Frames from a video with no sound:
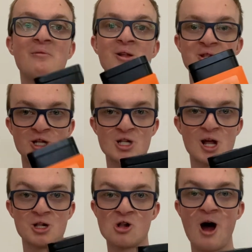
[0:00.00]
it. Ginger
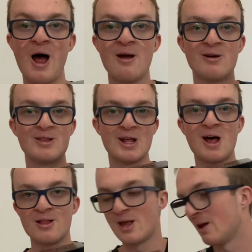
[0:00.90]
nut chai, 10
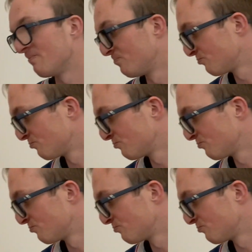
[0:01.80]
out of 10.